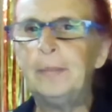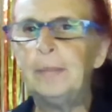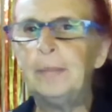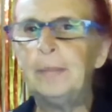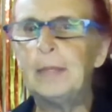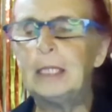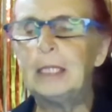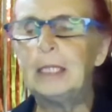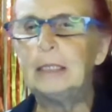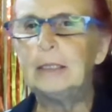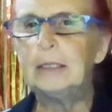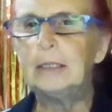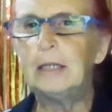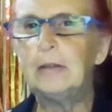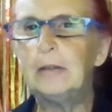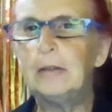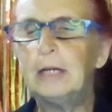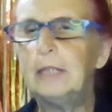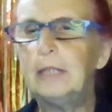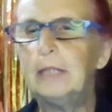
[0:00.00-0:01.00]
So
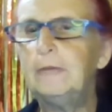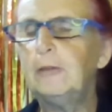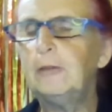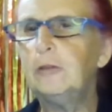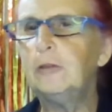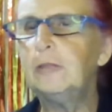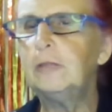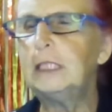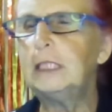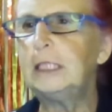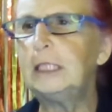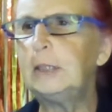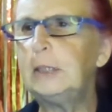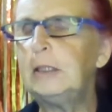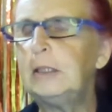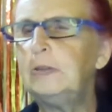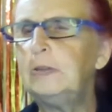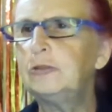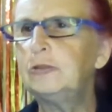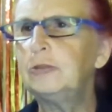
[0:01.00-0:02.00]
I've already
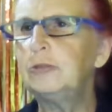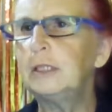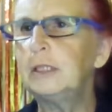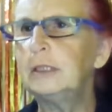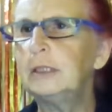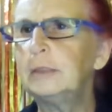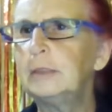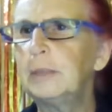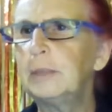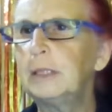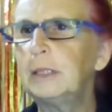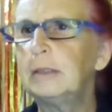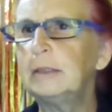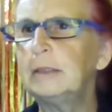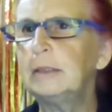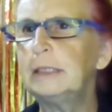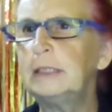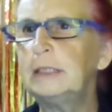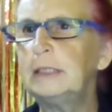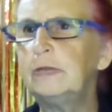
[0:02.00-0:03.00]

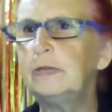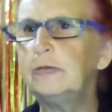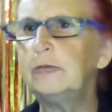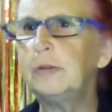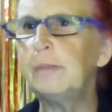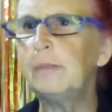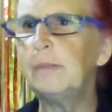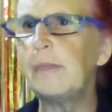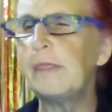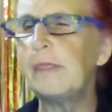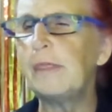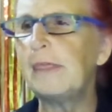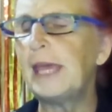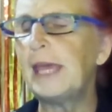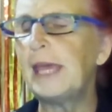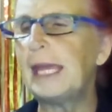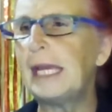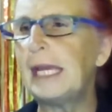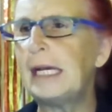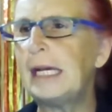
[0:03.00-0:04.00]
transplanted from
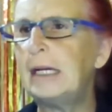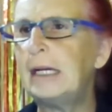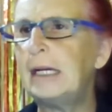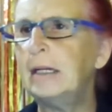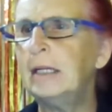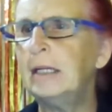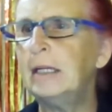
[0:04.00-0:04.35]
there